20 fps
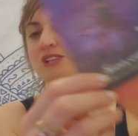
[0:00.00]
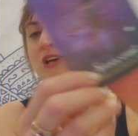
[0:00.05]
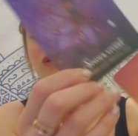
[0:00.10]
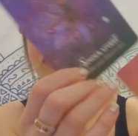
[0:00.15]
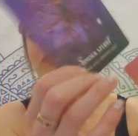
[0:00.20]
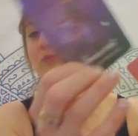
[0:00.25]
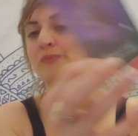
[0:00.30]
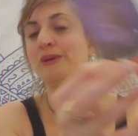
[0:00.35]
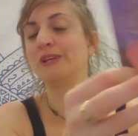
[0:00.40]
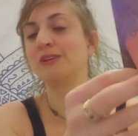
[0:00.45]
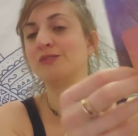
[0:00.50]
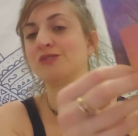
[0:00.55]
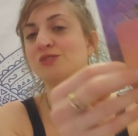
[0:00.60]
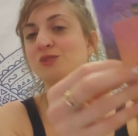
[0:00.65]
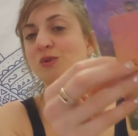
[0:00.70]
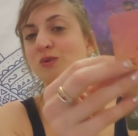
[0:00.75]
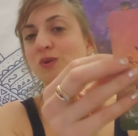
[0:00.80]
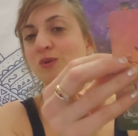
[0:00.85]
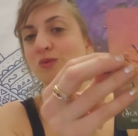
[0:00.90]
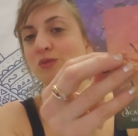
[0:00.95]
Now, beetles
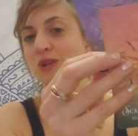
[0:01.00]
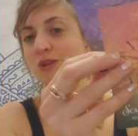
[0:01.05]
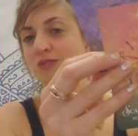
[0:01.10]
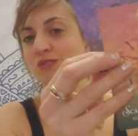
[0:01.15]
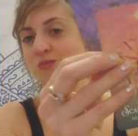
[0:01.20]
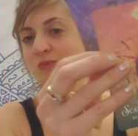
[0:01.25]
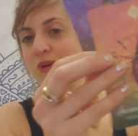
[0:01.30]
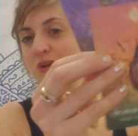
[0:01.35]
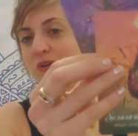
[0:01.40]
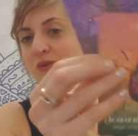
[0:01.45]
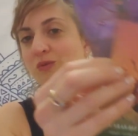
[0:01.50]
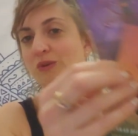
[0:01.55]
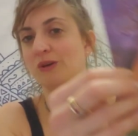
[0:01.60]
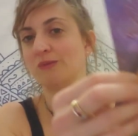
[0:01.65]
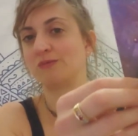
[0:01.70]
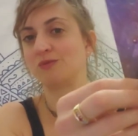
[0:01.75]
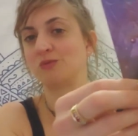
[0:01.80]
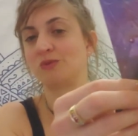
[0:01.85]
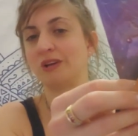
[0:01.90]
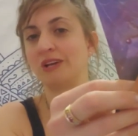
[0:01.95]
don't go near spider
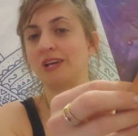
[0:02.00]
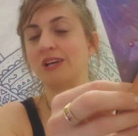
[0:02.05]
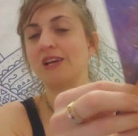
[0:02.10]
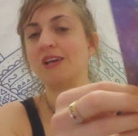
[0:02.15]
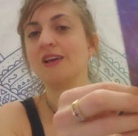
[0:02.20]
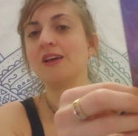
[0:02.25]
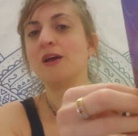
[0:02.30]
webs, right?